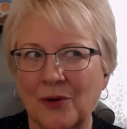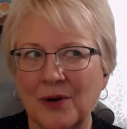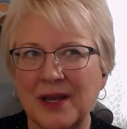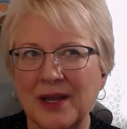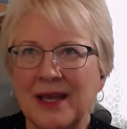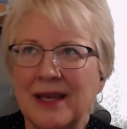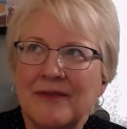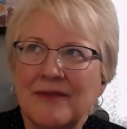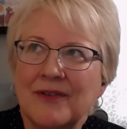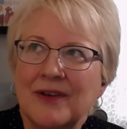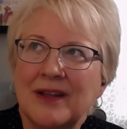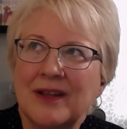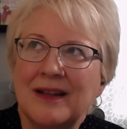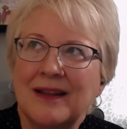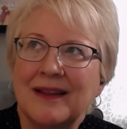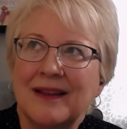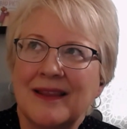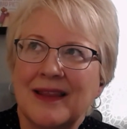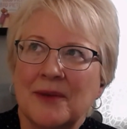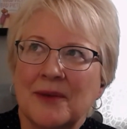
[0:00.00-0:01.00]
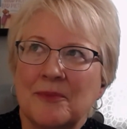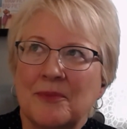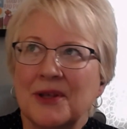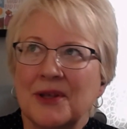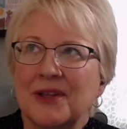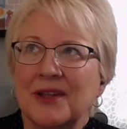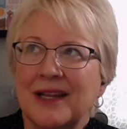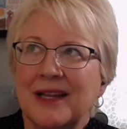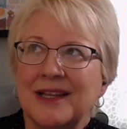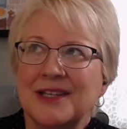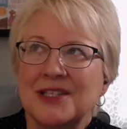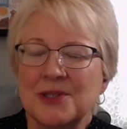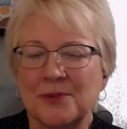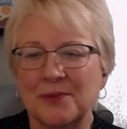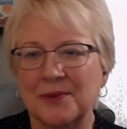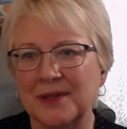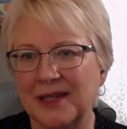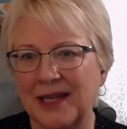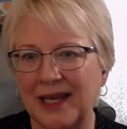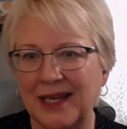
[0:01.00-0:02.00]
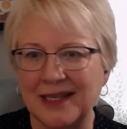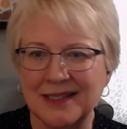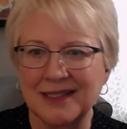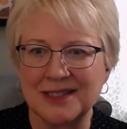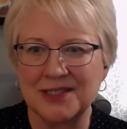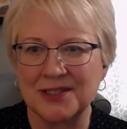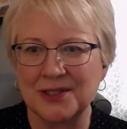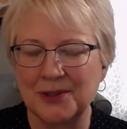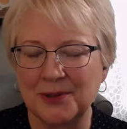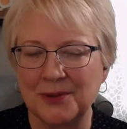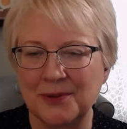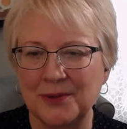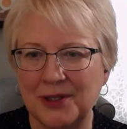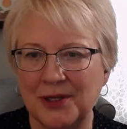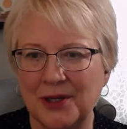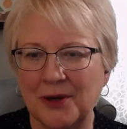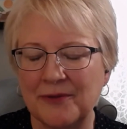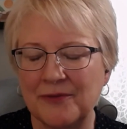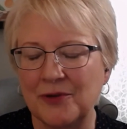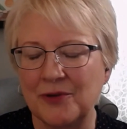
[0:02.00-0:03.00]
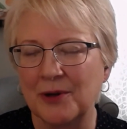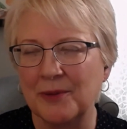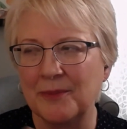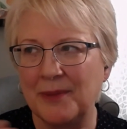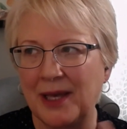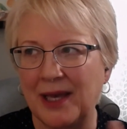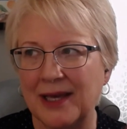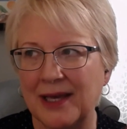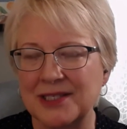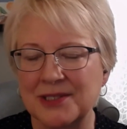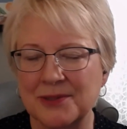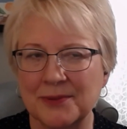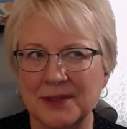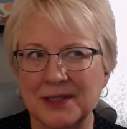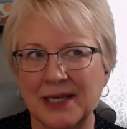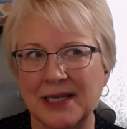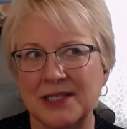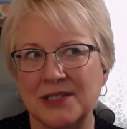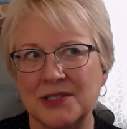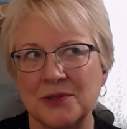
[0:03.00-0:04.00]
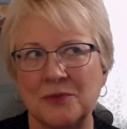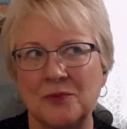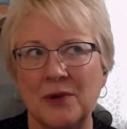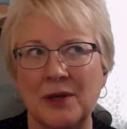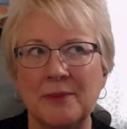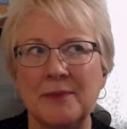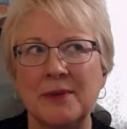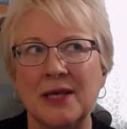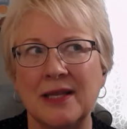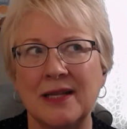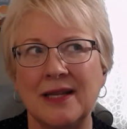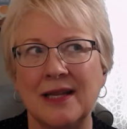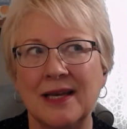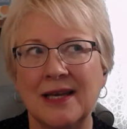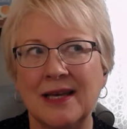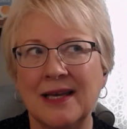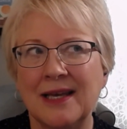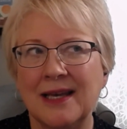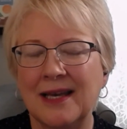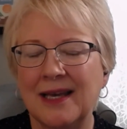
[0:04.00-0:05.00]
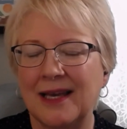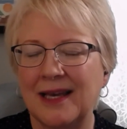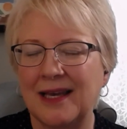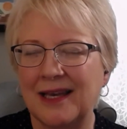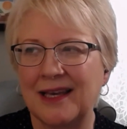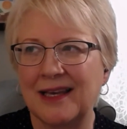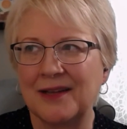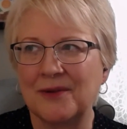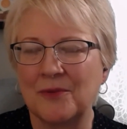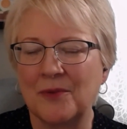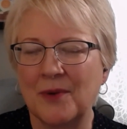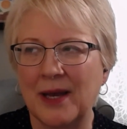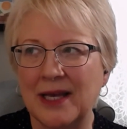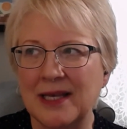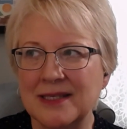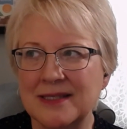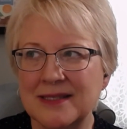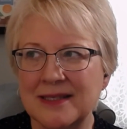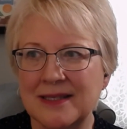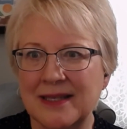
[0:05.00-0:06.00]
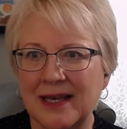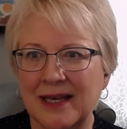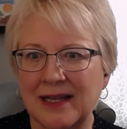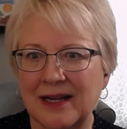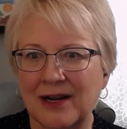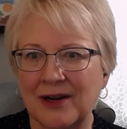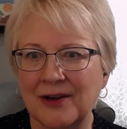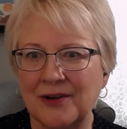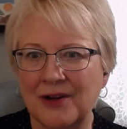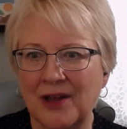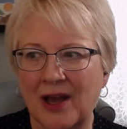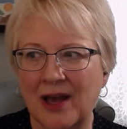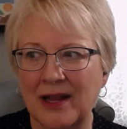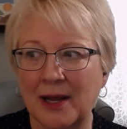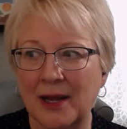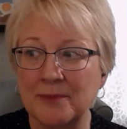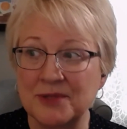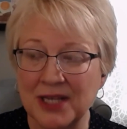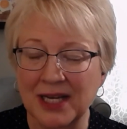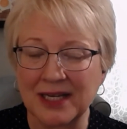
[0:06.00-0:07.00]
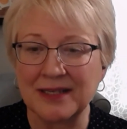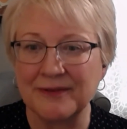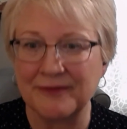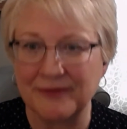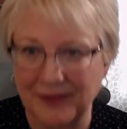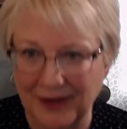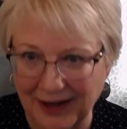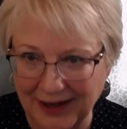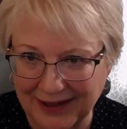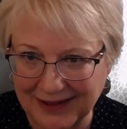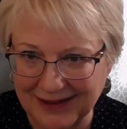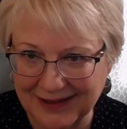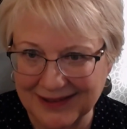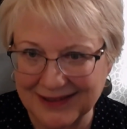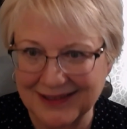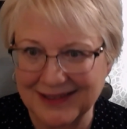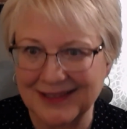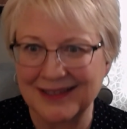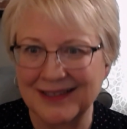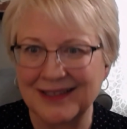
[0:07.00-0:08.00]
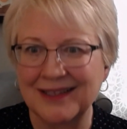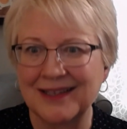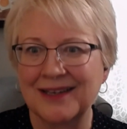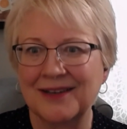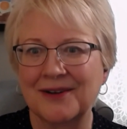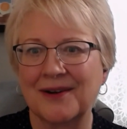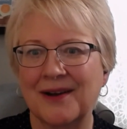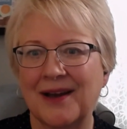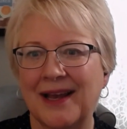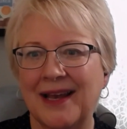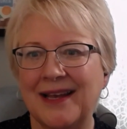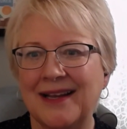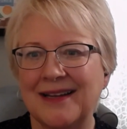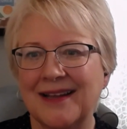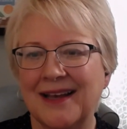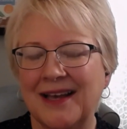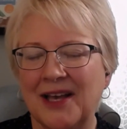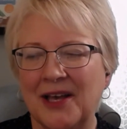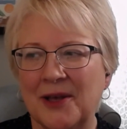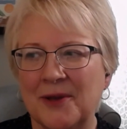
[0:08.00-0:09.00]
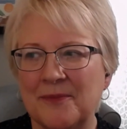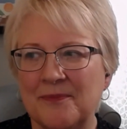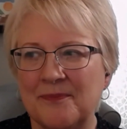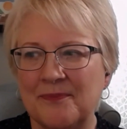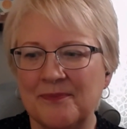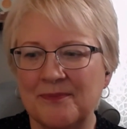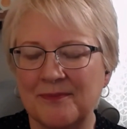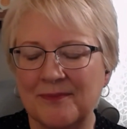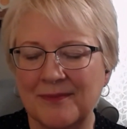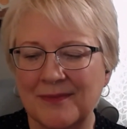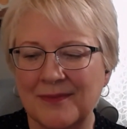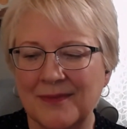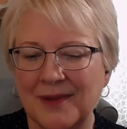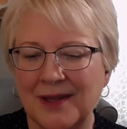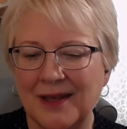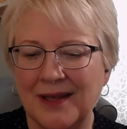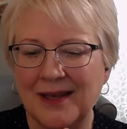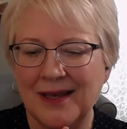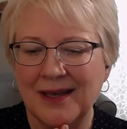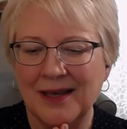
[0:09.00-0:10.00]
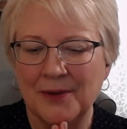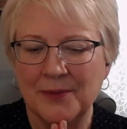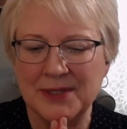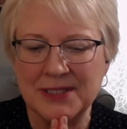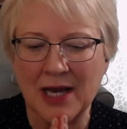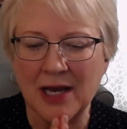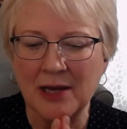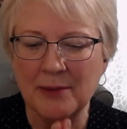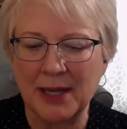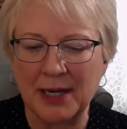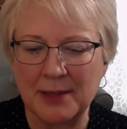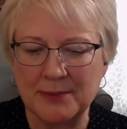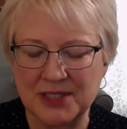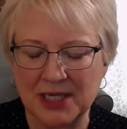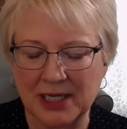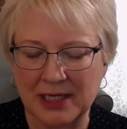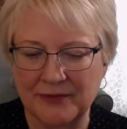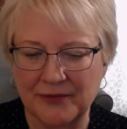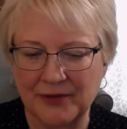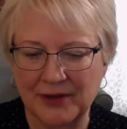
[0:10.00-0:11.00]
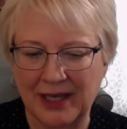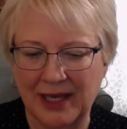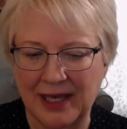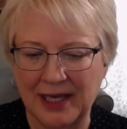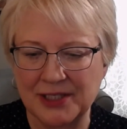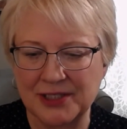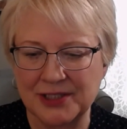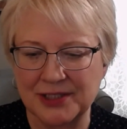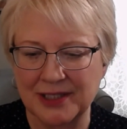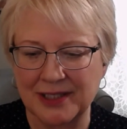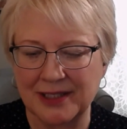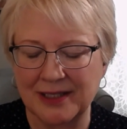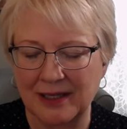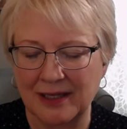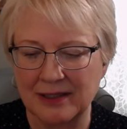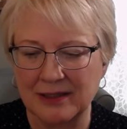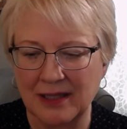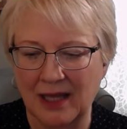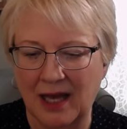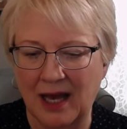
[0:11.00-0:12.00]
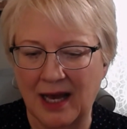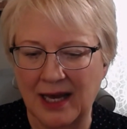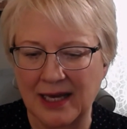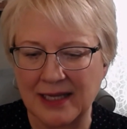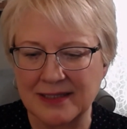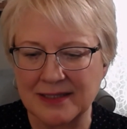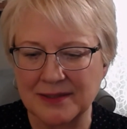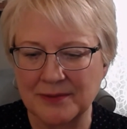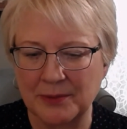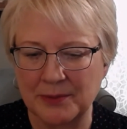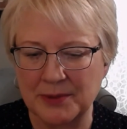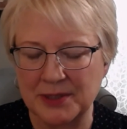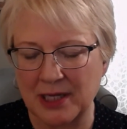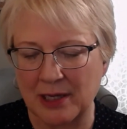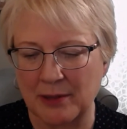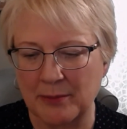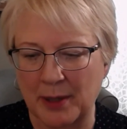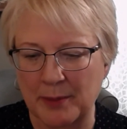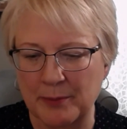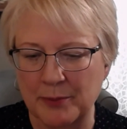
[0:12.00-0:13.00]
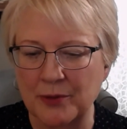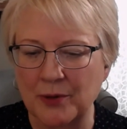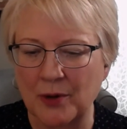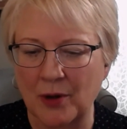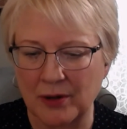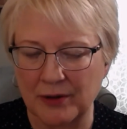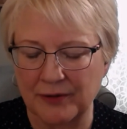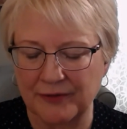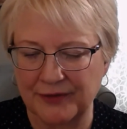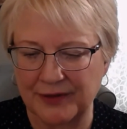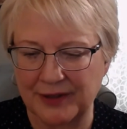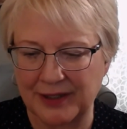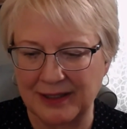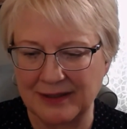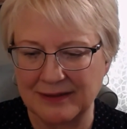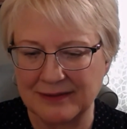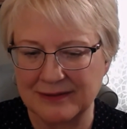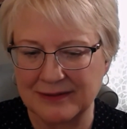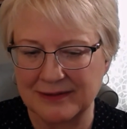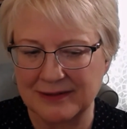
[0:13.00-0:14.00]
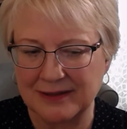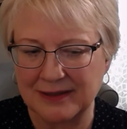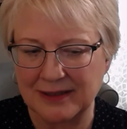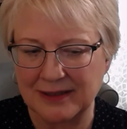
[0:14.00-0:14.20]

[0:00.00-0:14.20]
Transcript: or even the ability to relate to, you know, if you're a man to relate to women in ways that are not mm. objectifying, right? Um, we talk about objectification a lot when we talk about pornography.